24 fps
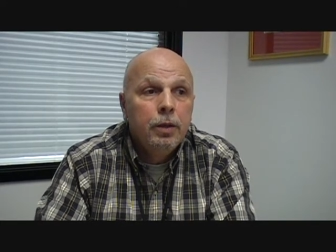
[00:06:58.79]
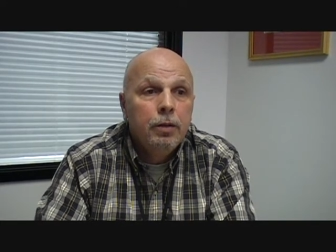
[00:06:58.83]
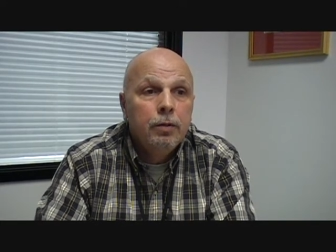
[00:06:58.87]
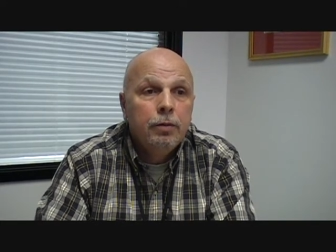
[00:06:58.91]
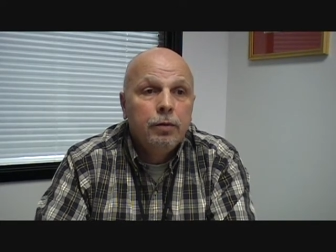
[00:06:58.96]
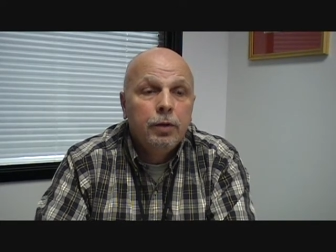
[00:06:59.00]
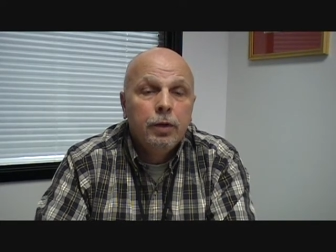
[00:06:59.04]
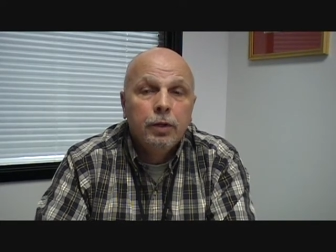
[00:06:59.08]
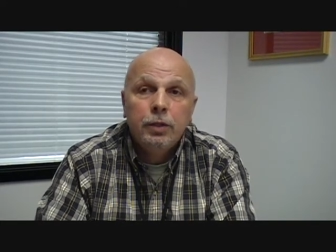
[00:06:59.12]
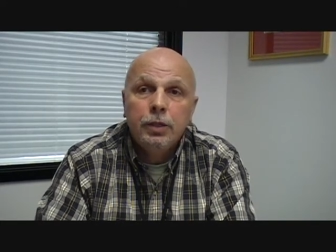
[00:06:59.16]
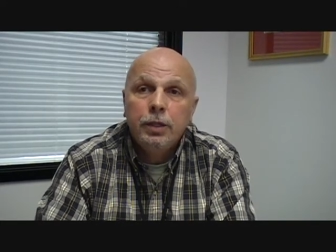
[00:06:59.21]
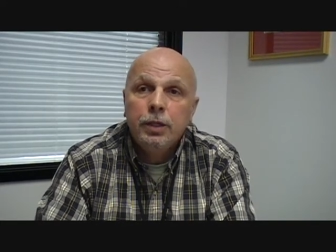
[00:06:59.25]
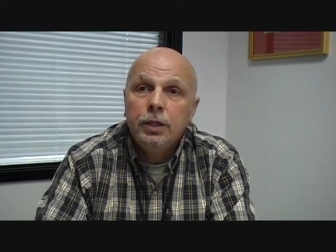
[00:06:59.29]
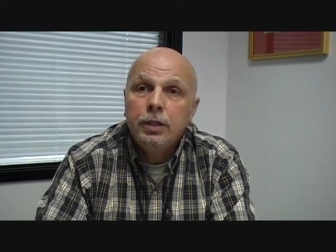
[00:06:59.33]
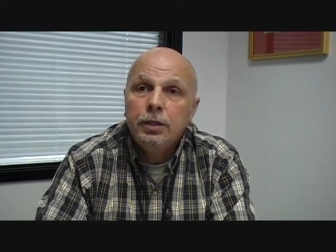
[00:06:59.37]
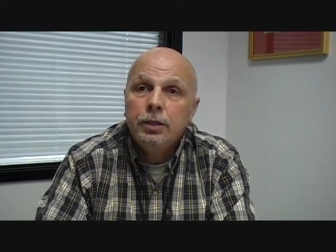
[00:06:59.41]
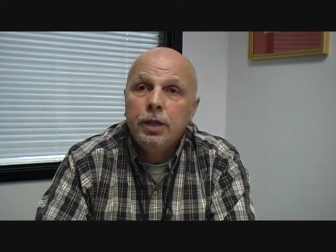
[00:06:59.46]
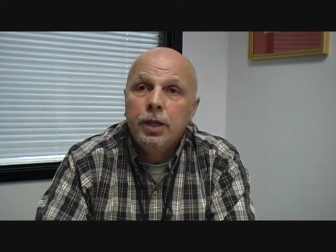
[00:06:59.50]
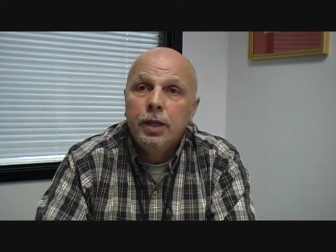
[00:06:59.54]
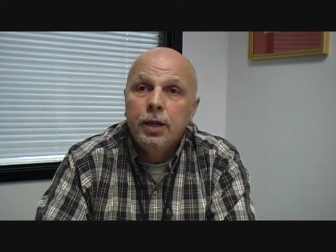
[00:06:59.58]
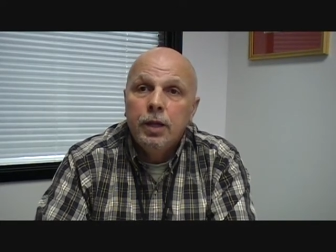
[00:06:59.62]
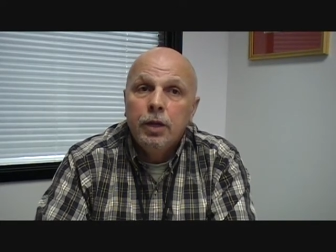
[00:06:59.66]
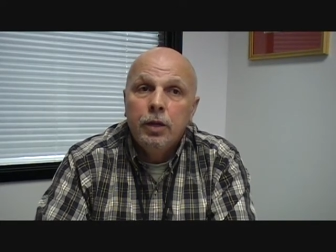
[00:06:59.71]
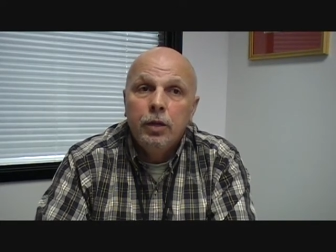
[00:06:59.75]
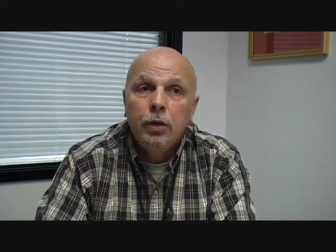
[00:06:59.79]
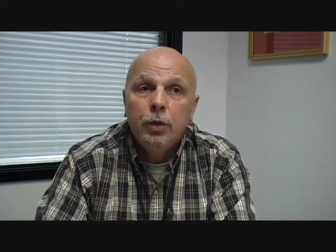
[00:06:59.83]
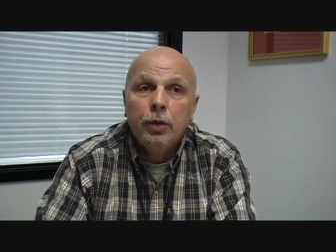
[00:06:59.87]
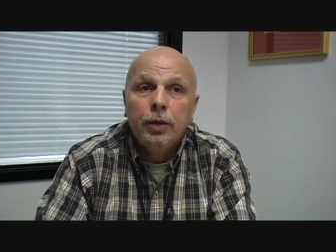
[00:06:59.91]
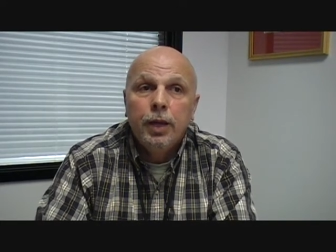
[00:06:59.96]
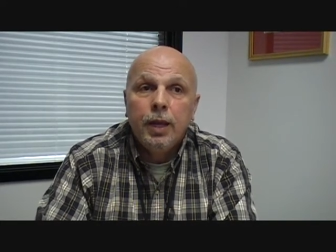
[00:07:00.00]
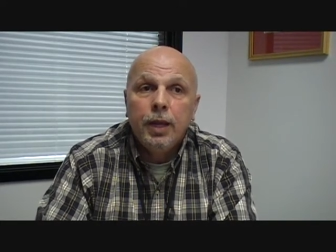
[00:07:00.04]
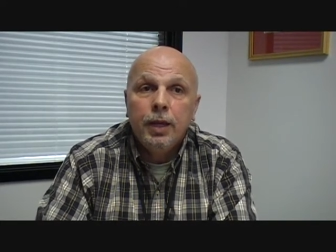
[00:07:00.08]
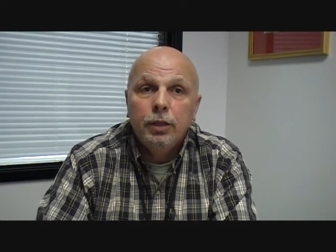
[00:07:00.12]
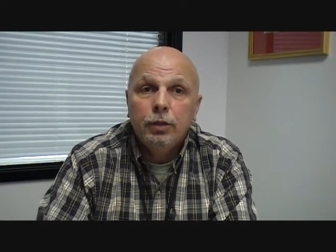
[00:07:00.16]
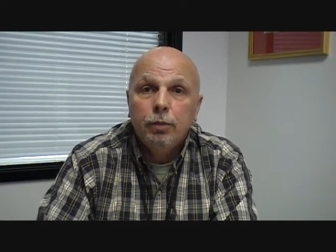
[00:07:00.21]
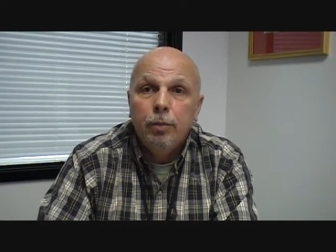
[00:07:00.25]
versus your
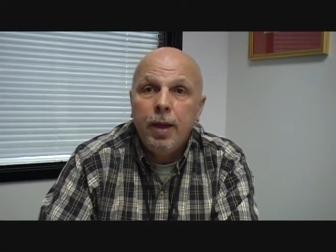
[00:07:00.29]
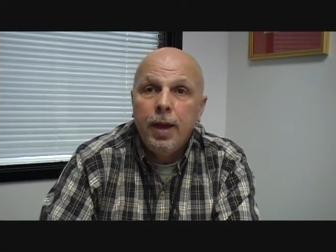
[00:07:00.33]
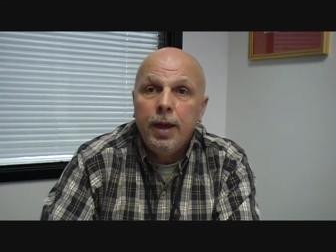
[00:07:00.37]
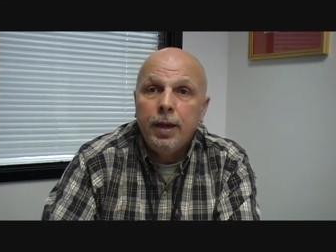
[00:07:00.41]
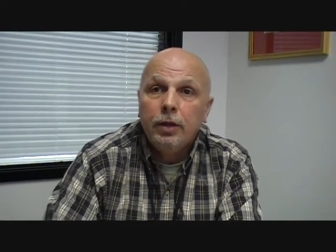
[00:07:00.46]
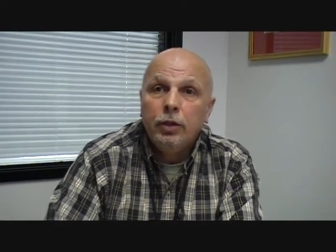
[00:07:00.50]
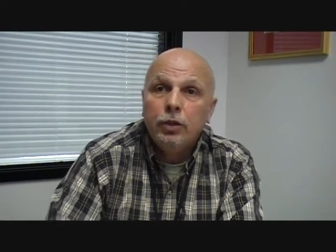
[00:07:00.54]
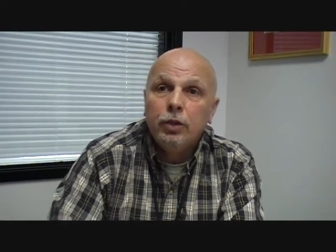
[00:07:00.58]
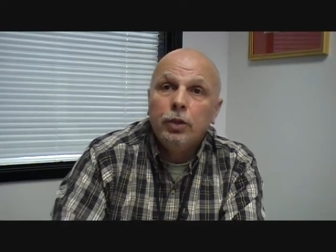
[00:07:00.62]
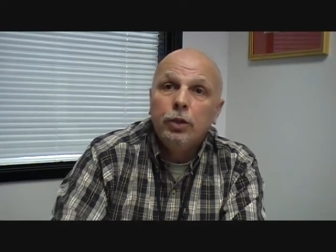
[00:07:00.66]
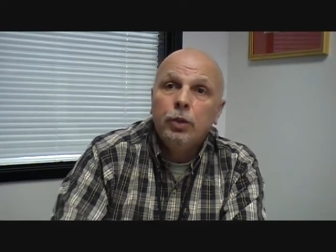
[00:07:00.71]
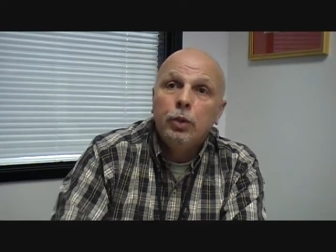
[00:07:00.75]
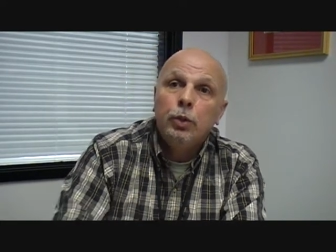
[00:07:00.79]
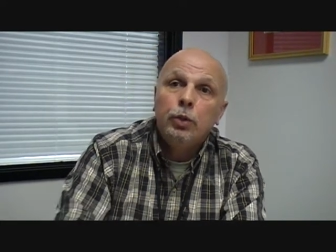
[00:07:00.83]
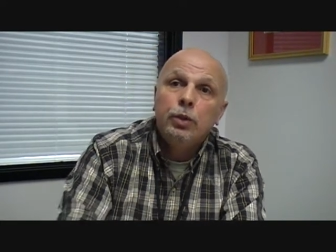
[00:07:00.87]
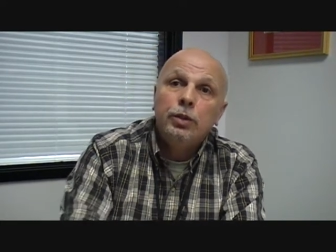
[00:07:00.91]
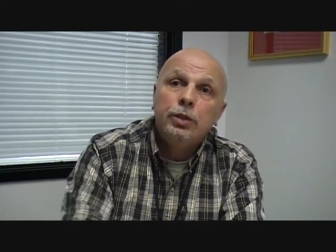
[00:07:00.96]
case manager who